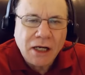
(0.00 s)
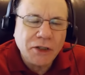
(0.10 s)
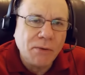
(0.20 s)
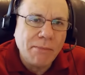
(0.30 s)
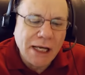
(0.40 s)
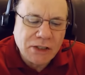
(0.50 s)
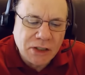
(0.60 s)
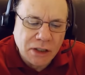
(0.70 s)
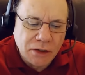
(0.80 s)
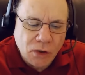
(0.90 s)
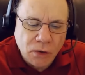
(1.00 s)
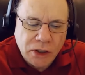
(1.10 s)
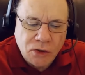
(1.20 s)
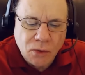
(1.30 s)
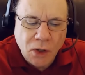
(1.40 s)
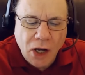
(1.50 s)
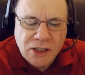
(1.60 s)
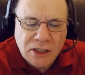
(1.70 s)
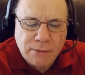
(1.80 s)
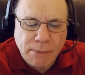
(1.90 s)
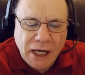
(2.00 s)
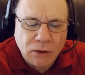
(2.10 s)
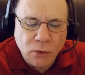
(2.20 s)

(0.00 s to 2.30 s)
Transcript: You mentioned the only two losses by